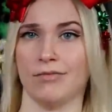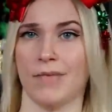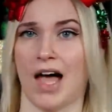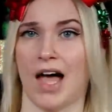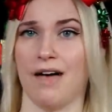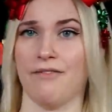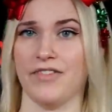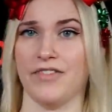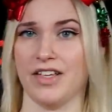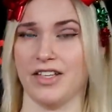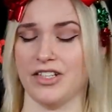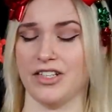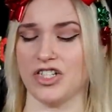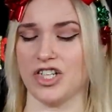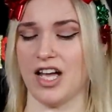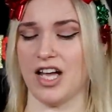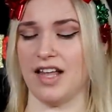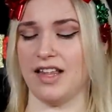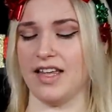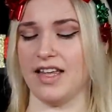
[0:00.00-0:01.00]
I'm feeling
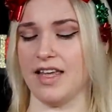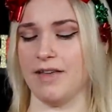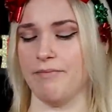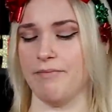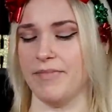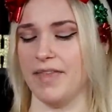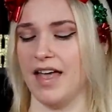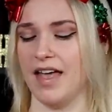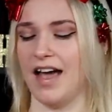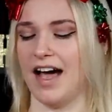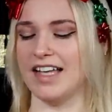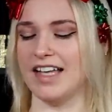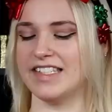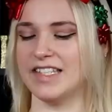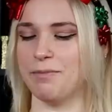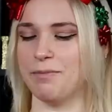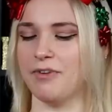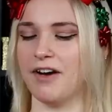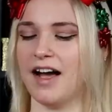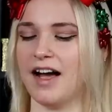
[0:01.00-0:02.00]
jolly. A
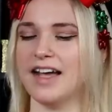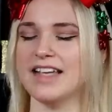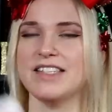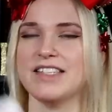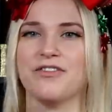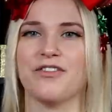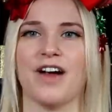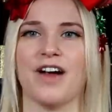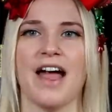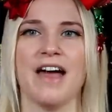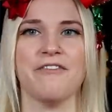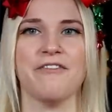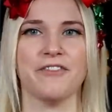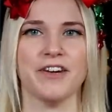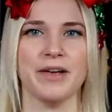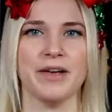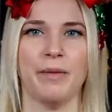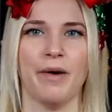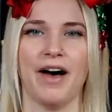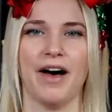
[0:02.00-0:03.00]
surprise for
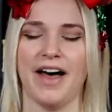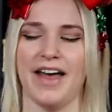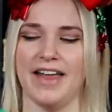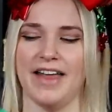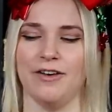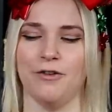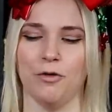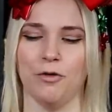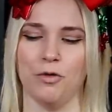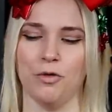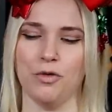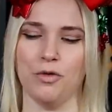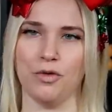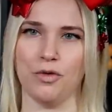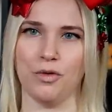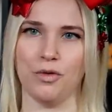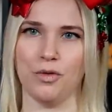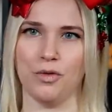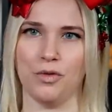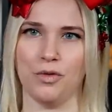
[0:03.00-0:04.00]
everyone.
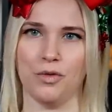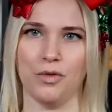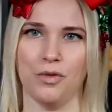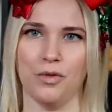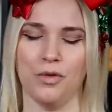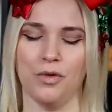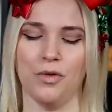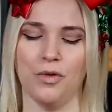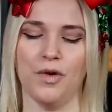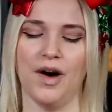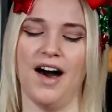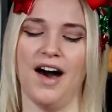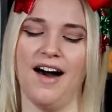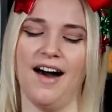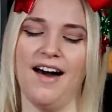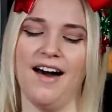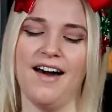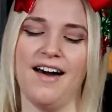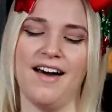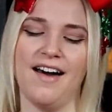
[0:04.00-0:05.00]
Ooh.
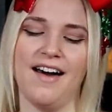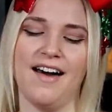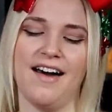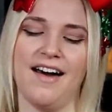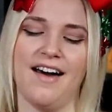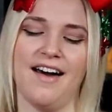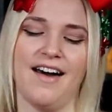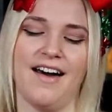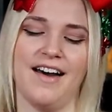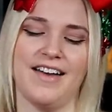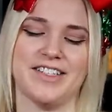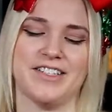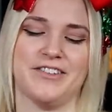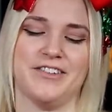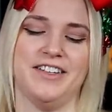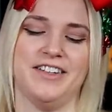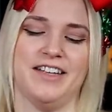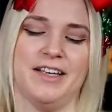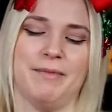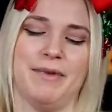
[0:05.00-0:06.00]
Ah, it's
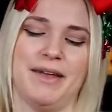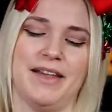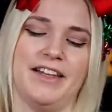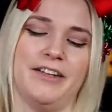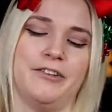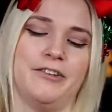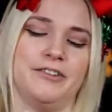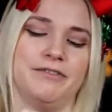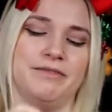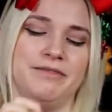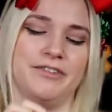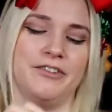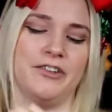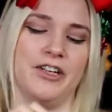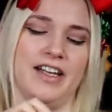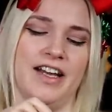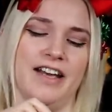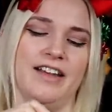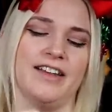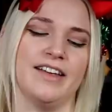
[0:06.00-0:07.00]
green. Like my little
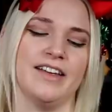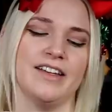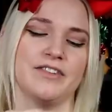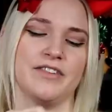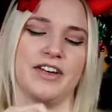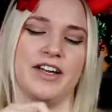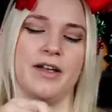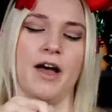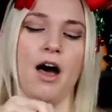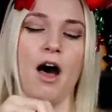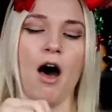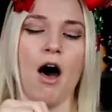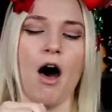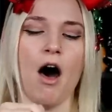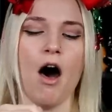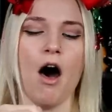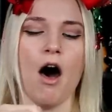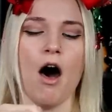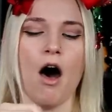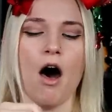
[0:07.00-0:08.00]
green aliens, right?
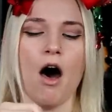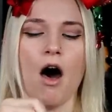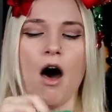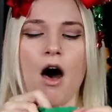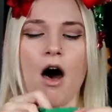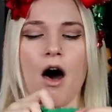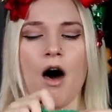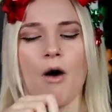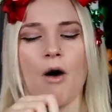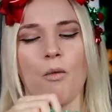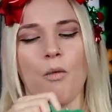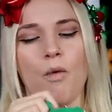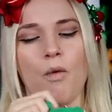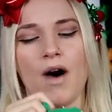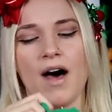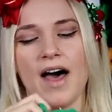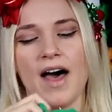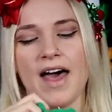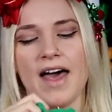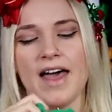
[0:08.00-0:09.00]

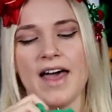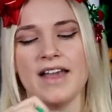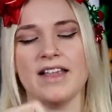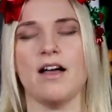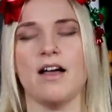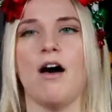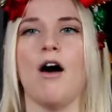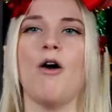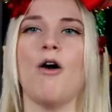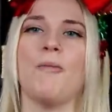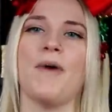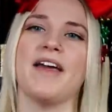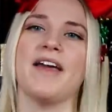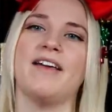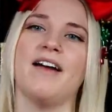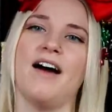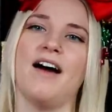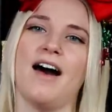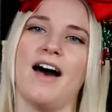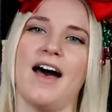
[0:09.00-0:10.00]
What? Oh my
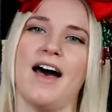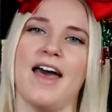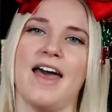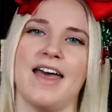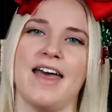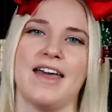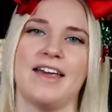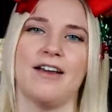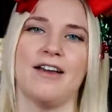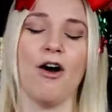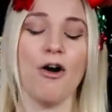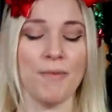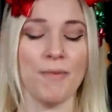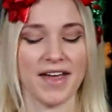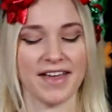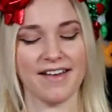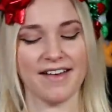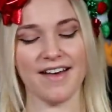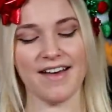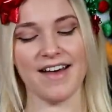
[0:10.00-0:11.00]
God. Oh
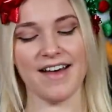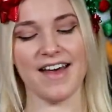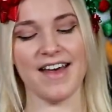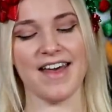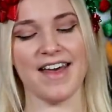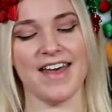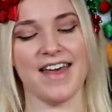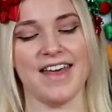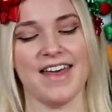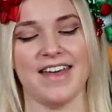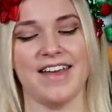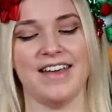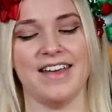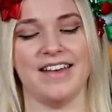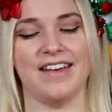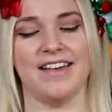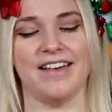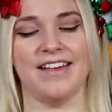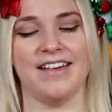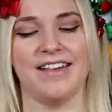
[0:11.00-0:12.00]
my
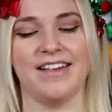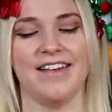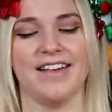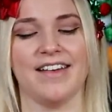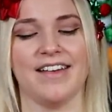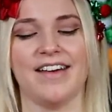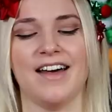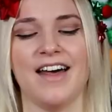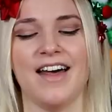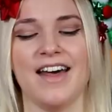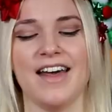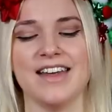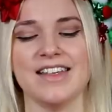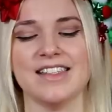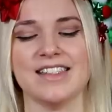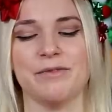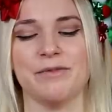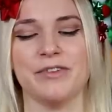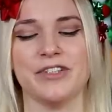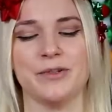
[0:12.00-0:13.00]
God.
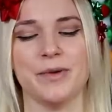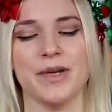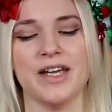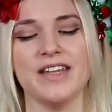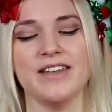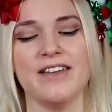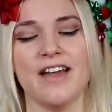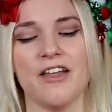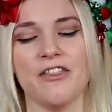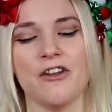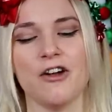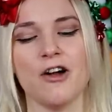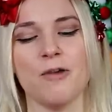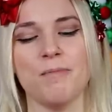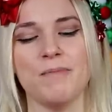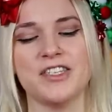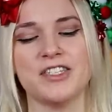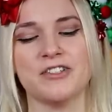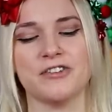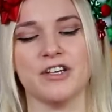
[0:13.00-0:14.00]
Guys, we're doing
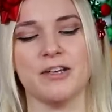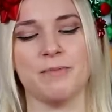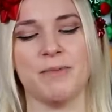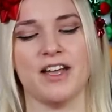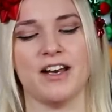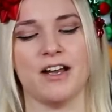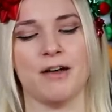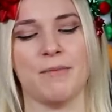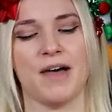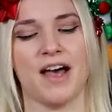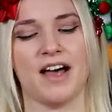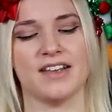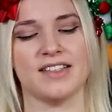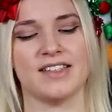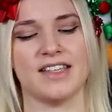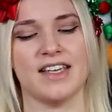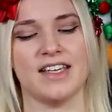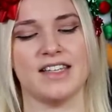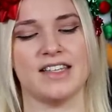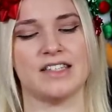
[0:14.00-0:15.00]
another mystery pin
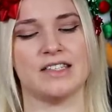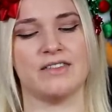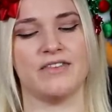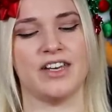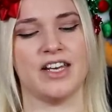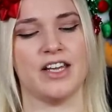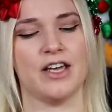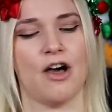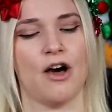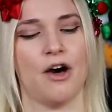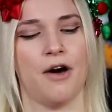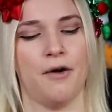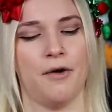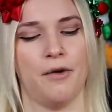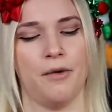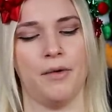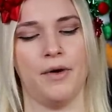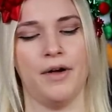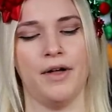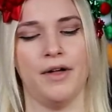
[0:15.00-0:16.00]
unboxing in this
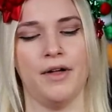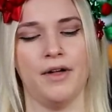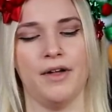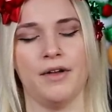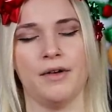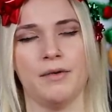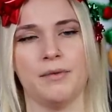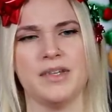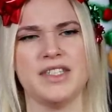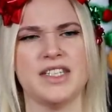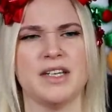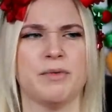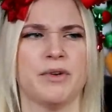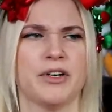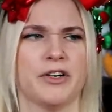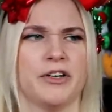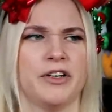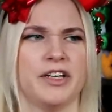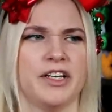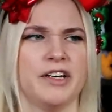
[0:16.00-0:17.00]
video. We did
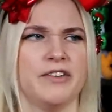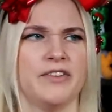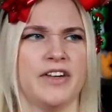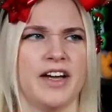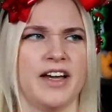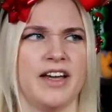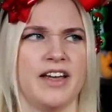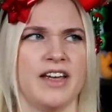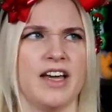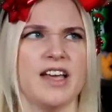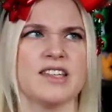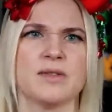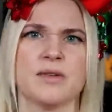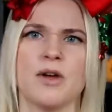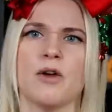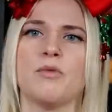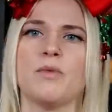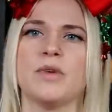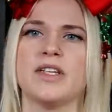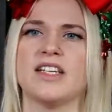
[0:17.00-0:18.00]
one earlier, right? Yes.
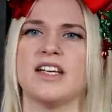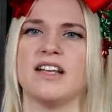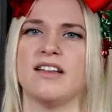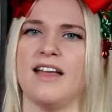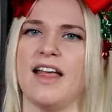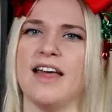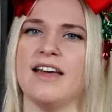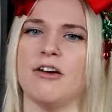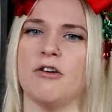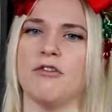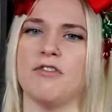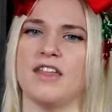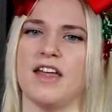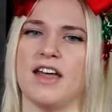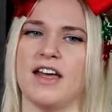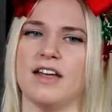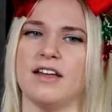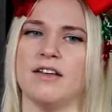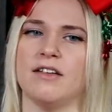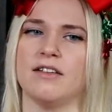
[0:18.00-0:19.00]
Oh, we did a Lego
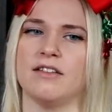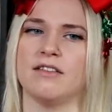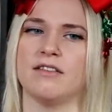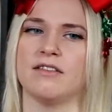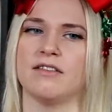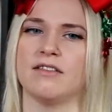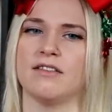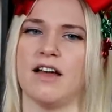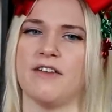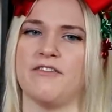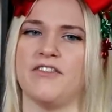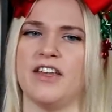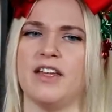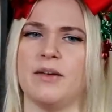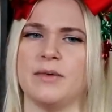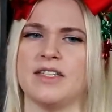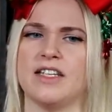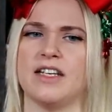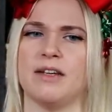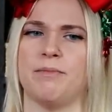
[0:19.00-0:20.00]
thing. I feel
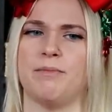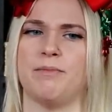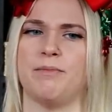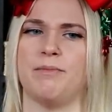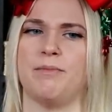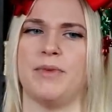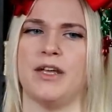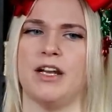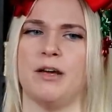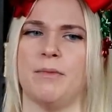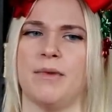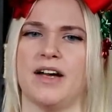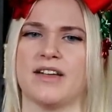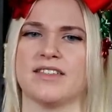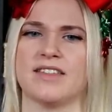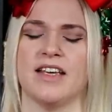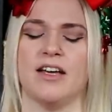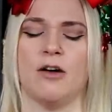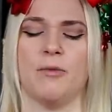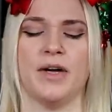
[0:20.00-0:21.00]
like we did a pin
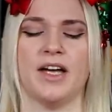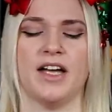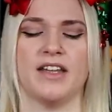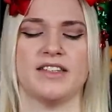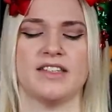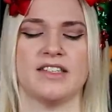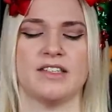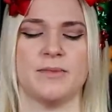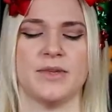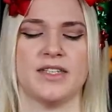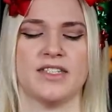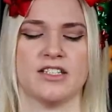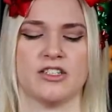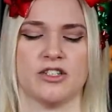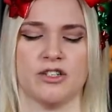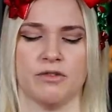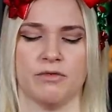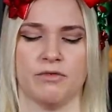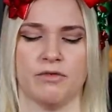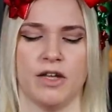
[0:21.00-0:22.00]
unboxing. Oh my god, this has been
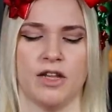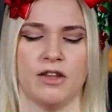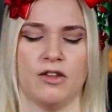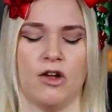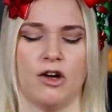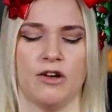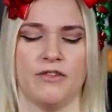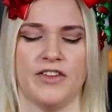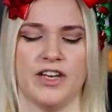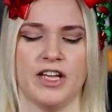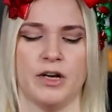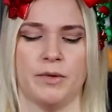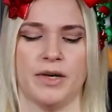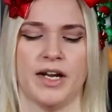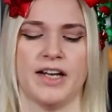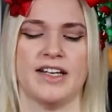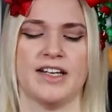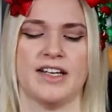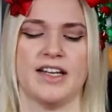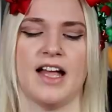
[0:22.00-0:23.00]
such a long video
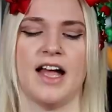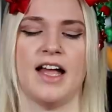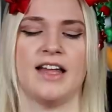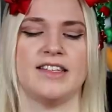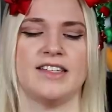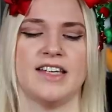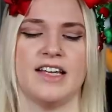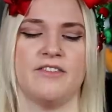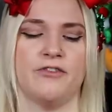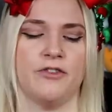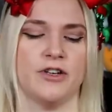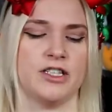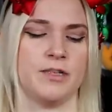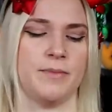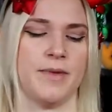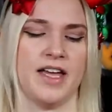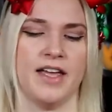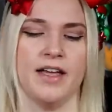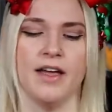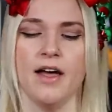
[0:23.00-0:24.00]
and I did not intend for it
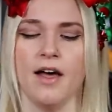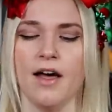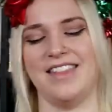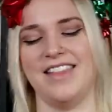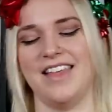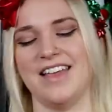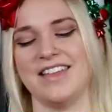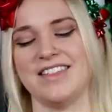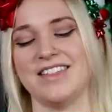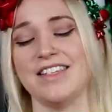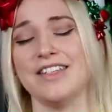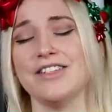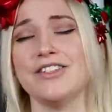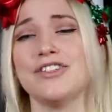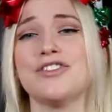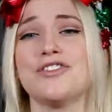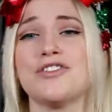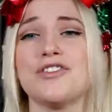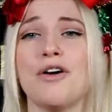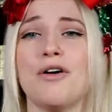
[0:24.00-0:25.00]
to be. This is
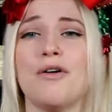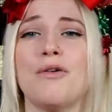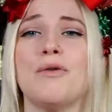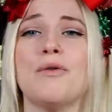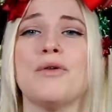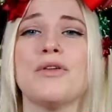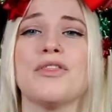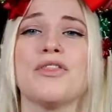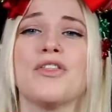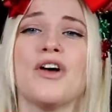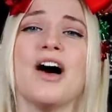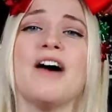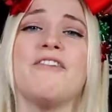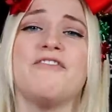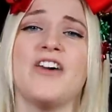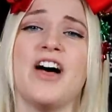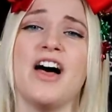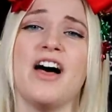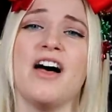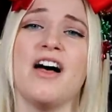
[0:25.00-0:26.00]
so
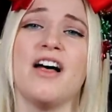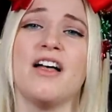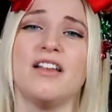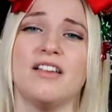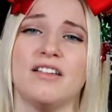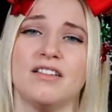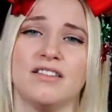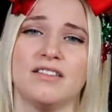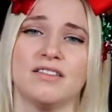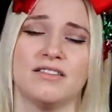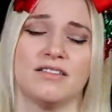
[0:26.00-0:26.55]
thoughtful.